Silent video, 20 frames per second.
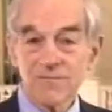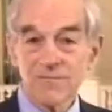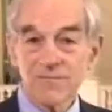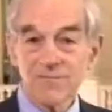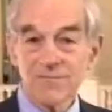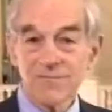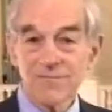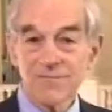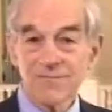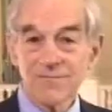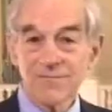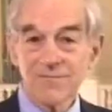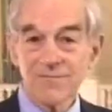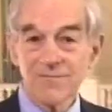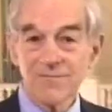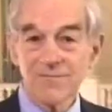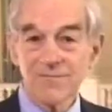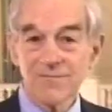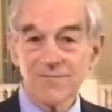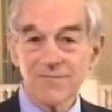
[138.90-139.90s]

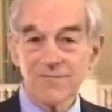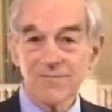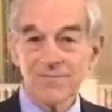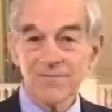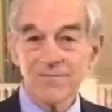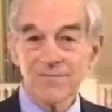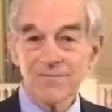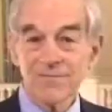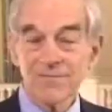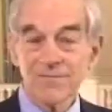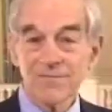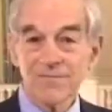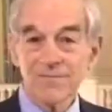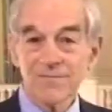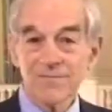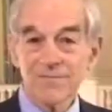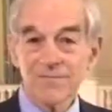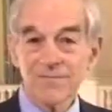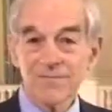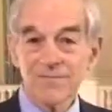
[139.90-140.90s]

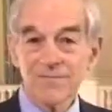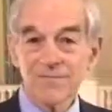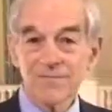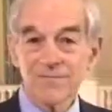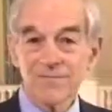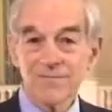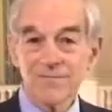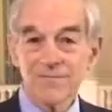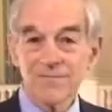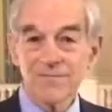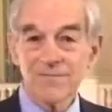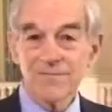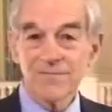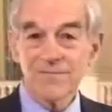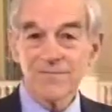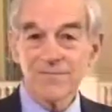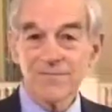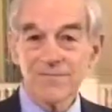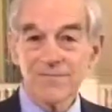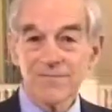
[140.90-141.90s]

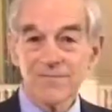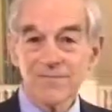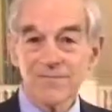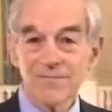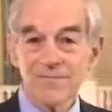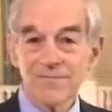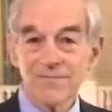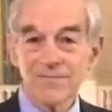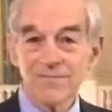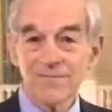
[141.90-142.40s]
No words are spoken by the person on screen.